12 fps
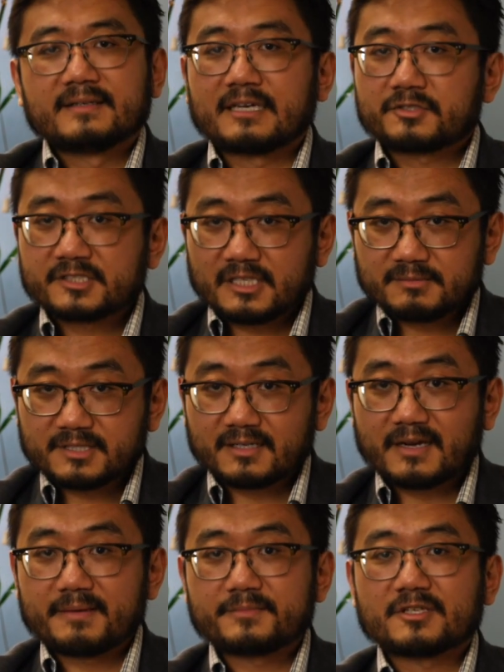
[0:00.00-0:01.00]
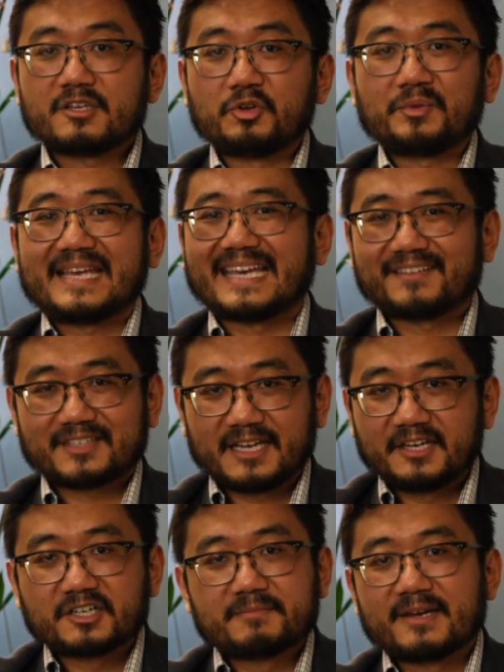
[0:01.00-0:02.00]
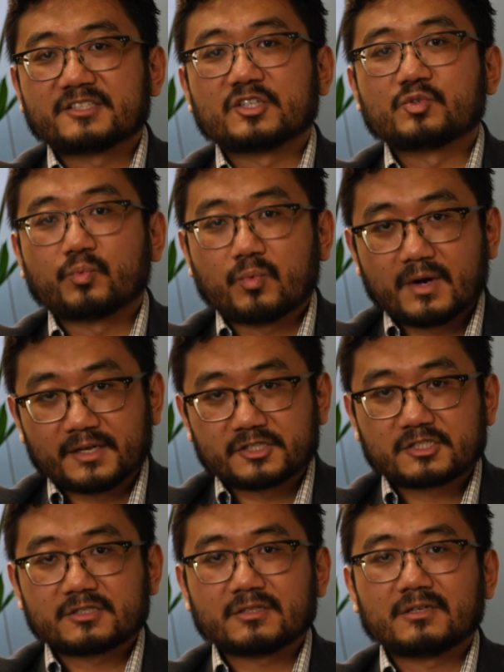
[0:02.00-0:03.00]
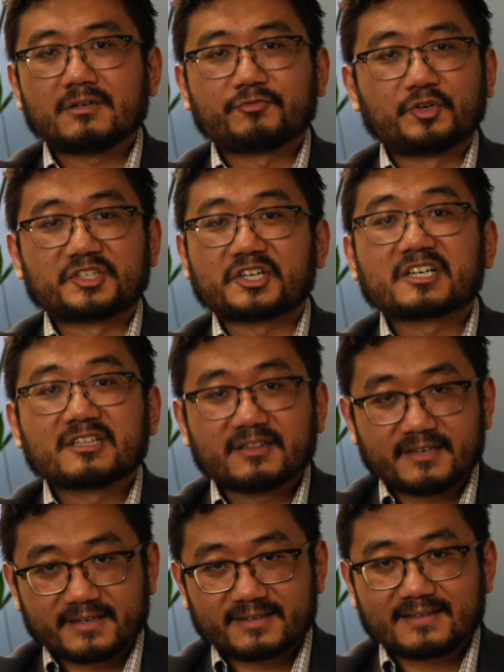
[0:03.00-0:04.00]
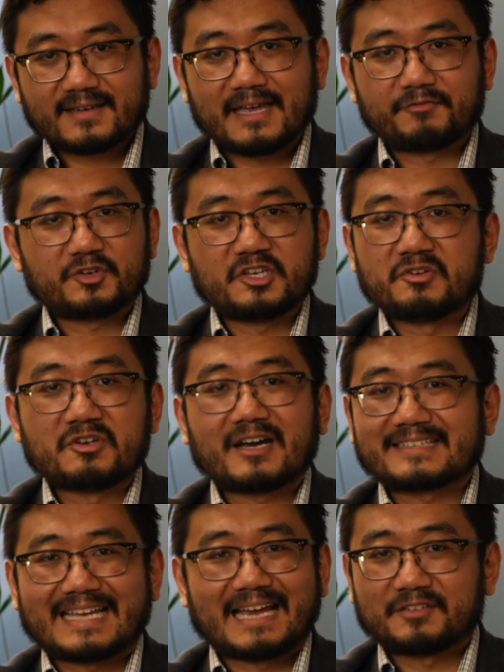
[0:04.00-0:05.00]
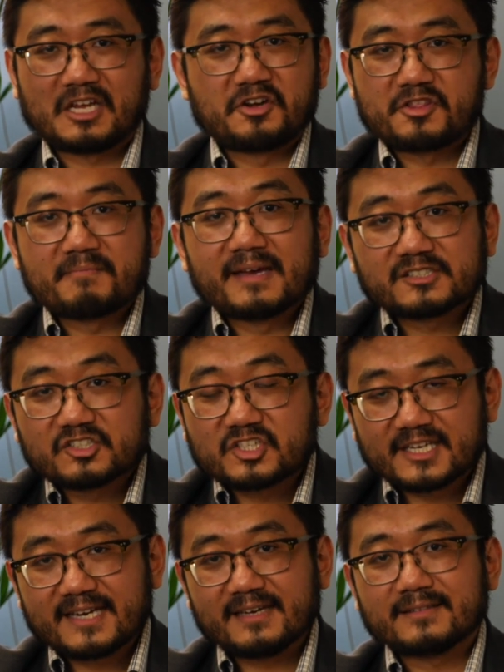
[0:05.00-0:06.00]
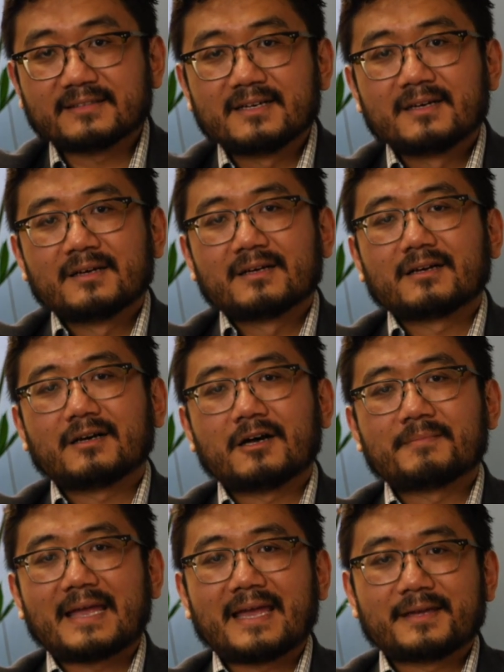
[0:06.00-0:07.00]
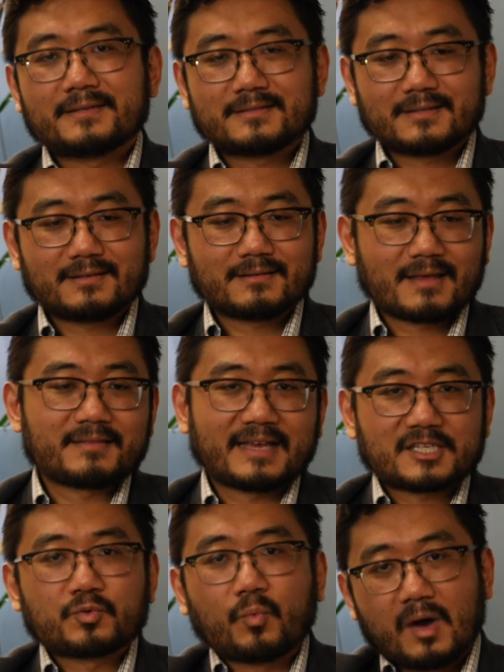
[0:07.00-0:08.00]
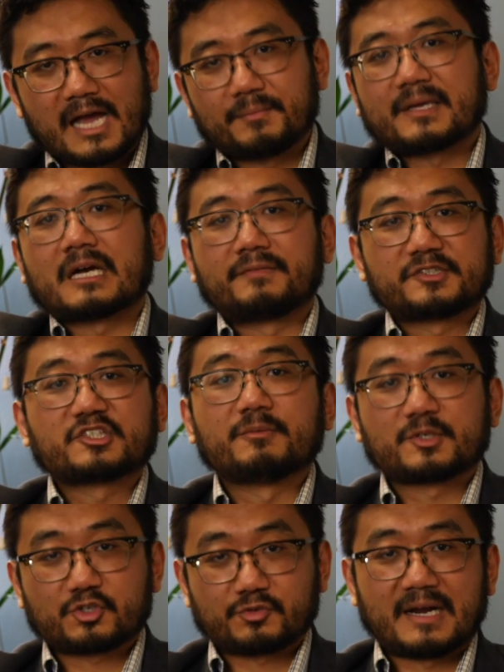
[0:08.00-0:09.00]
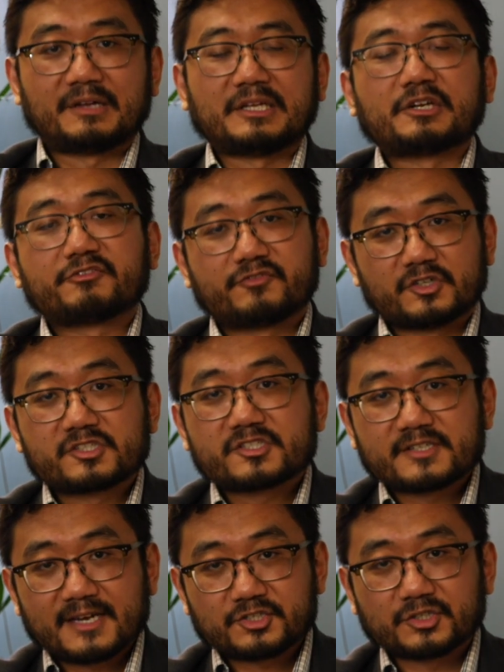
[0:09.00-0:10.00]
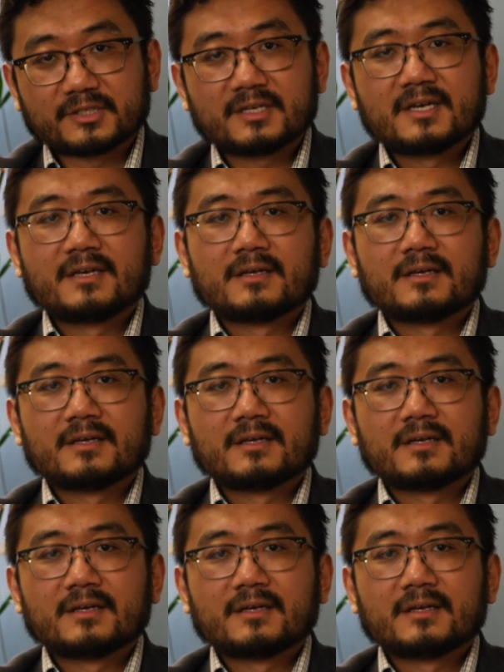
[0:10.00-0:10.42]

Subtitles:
Now sometimes you only have to hear a message once for it to click and for you not to have to hear the message again. And that's why we cover so much ground in a first session.